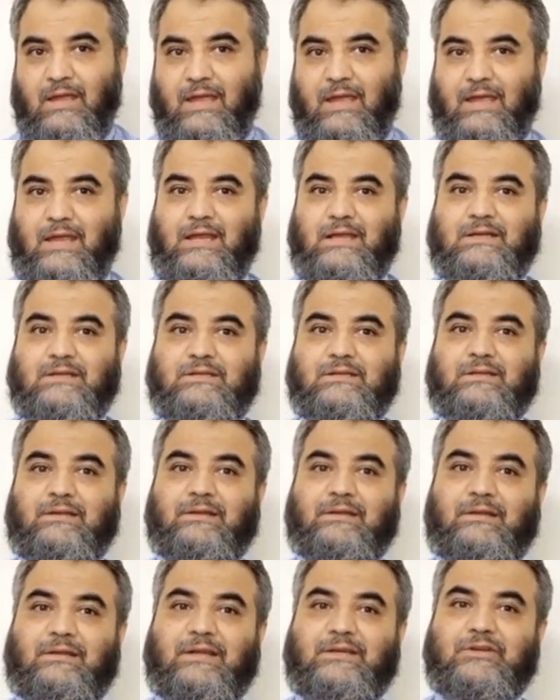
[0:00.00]
and
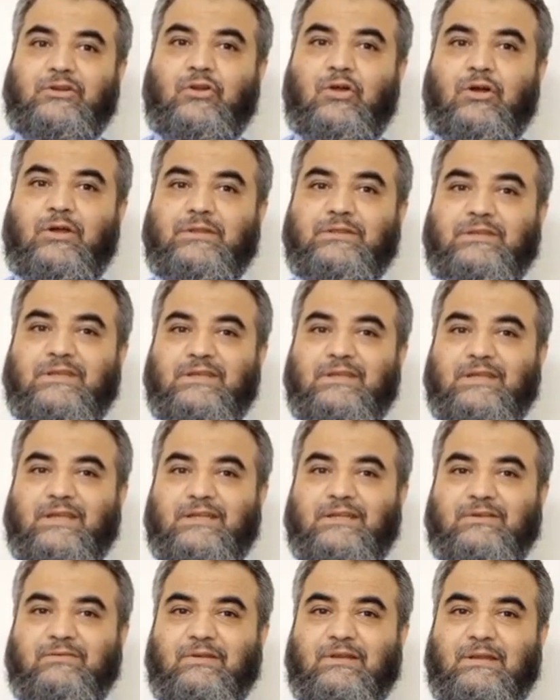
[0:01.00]
later on they
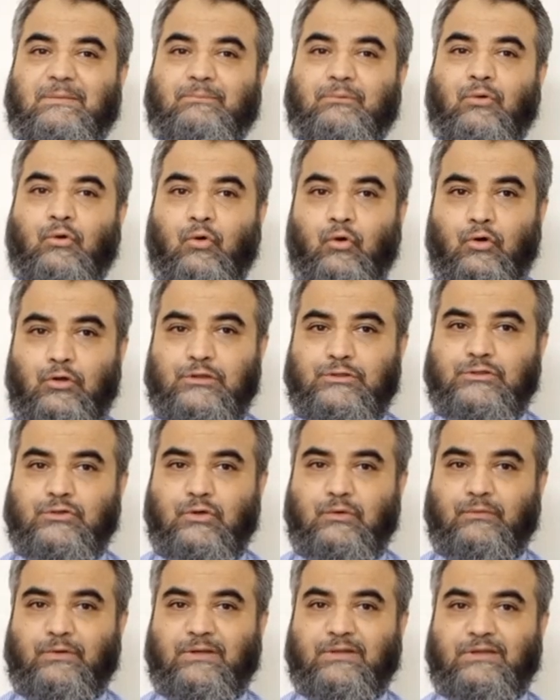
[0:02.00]
can develop holes
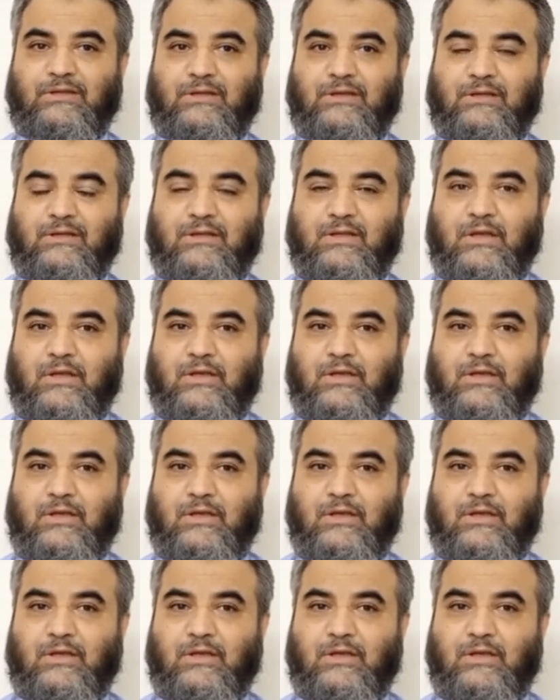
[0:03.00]
over there.